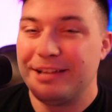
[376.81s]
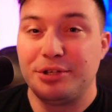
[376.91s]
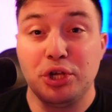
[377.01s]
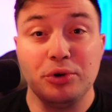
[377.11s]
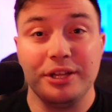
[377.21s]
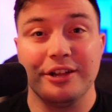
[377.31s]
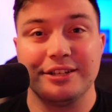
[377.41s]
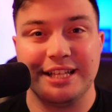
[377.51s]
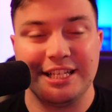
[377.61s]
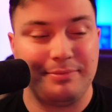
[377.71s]
2
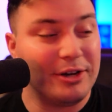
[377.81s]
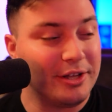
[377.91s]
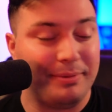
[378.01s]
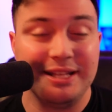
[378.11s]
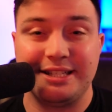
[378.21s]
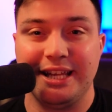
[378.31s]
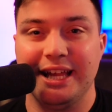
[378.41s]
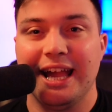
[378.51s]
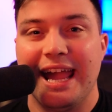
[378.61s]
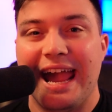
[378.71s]
years that it's been on PC,
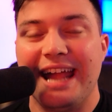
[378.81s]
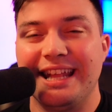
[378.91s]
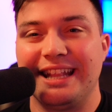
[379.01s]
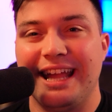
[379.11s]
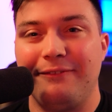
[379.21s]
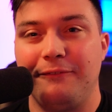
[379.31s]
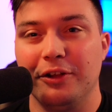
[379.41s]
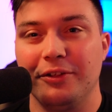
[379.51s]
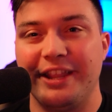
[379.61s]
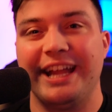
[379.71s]
and that they
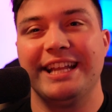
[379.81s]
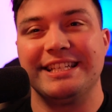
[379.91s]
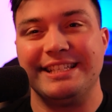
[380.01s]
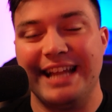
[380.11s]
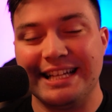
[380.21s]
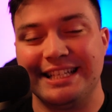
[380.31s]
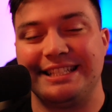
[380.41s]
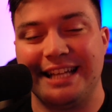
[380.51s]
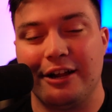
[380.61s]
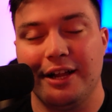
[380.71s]
feel that it is
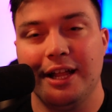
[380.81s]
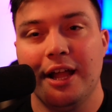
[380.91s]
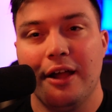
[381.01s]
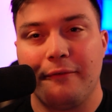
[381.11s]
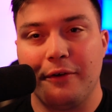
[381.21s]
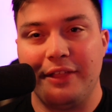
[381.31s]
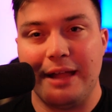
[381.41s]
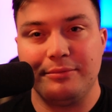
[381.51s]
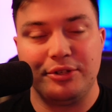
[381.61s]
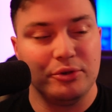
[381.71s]
necessary for
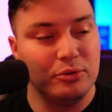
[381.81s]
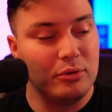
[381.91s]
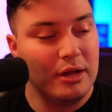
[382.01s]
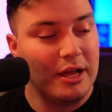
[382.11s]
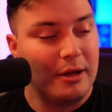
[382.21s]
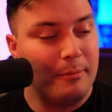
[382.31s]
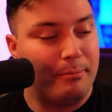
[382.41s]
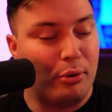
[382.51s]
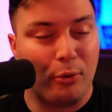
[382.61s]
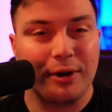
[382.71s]
them to
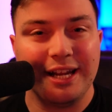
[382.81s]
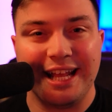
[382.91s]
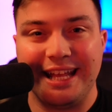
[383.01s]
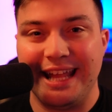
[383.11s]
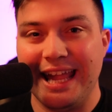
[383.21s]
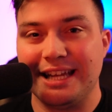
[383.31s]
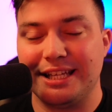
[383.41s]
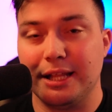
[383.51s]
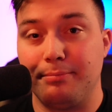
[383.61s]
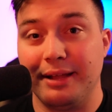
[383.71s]
port it again
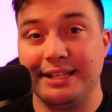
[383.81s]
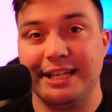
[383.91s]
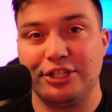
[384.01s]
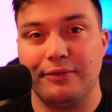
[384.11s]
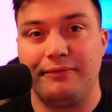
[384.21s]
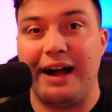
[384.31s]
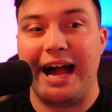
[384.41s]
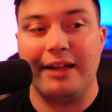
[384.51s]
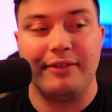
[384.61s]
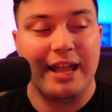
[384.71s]
to the PlayStation
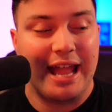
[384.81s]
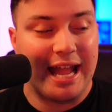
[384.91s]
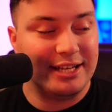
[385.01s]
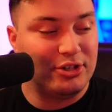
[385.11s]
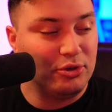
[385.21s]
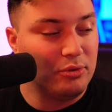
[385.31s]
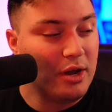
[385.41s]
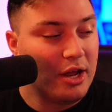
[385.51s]
5 and to